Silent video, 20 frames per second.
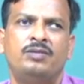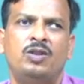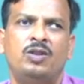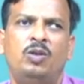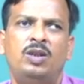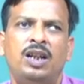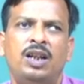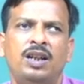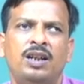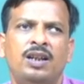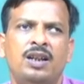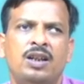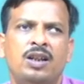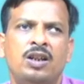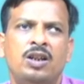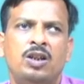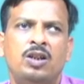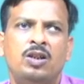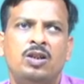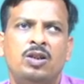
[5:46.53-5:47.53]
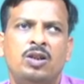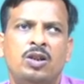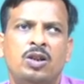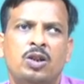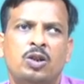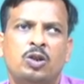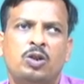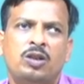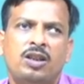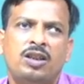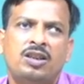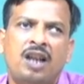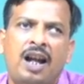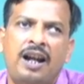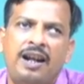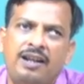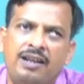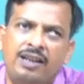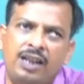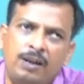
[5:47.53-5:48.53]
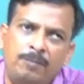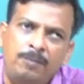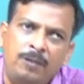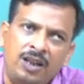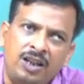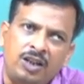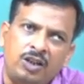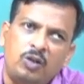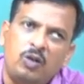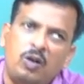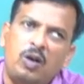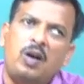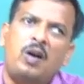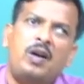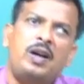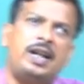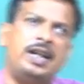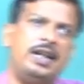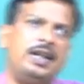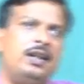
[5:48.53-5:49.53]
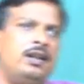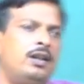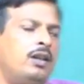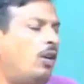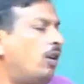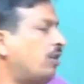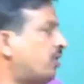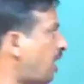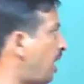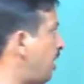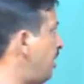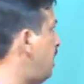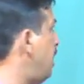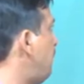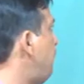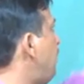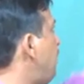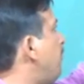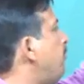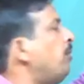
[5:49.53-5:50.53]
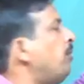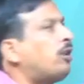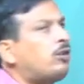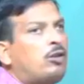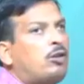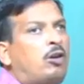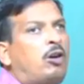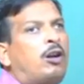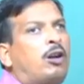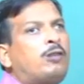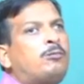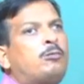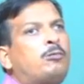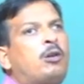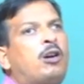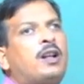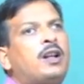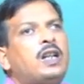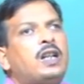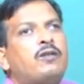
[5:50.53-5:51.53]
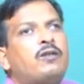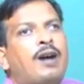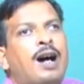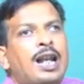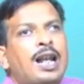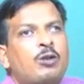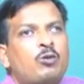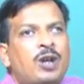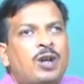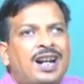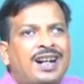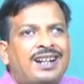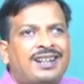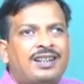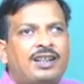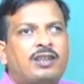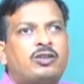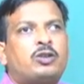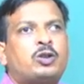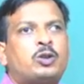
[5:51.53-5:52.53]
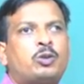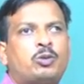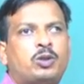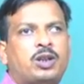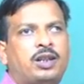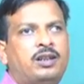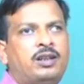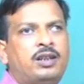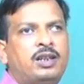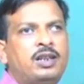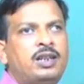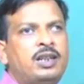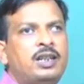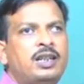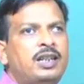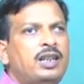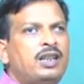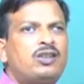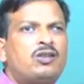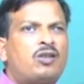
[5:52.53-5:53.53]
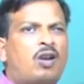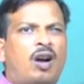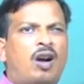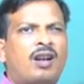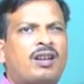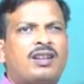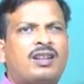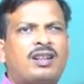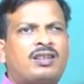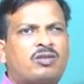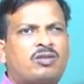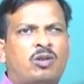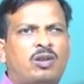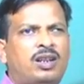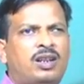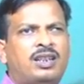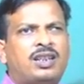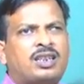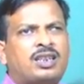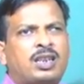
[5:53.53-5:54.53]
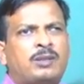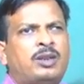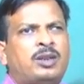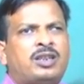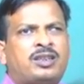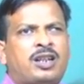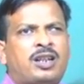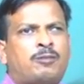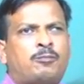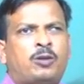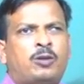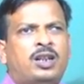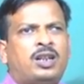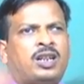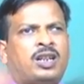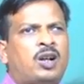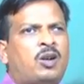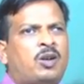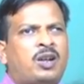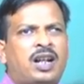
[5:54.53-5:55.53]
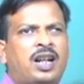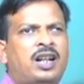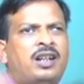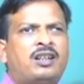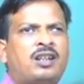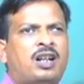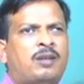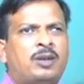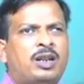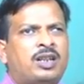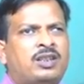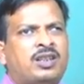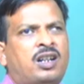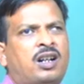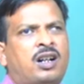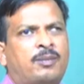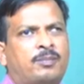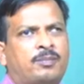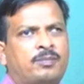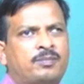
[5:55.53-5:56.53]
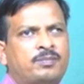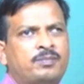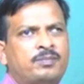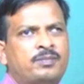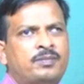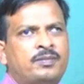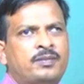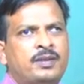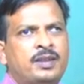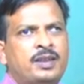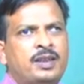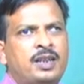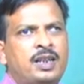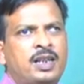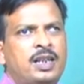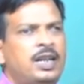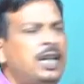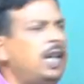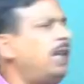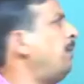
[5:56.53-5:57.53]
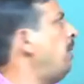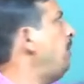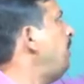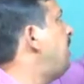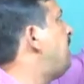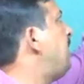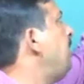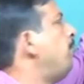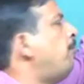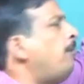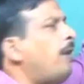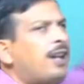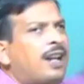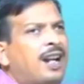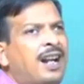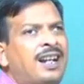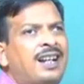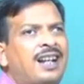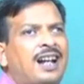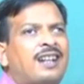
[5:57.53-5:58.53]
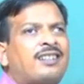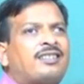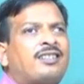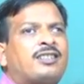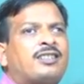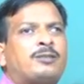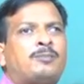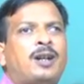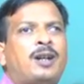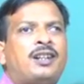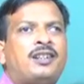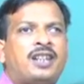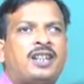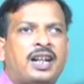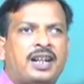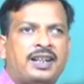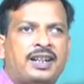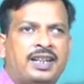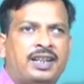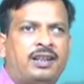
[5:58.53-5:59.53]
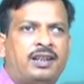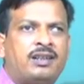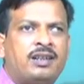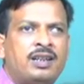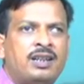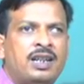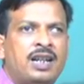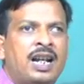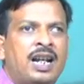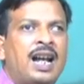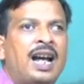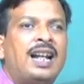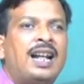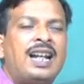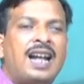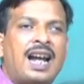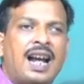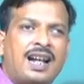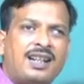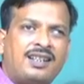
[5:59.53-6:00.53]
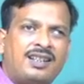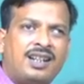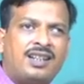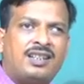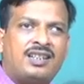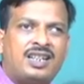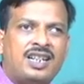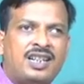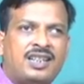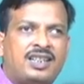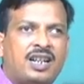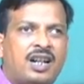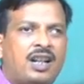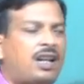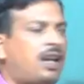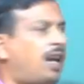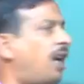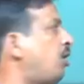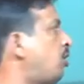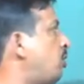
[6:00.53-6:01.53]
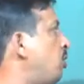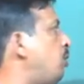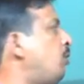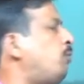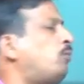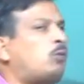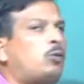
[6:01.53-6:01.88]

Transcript: Okay. So, the scientific way or scientific method for evaluate a student is not only the semester parikha or end term exam. It may be different assessment technique, and as a teacher I should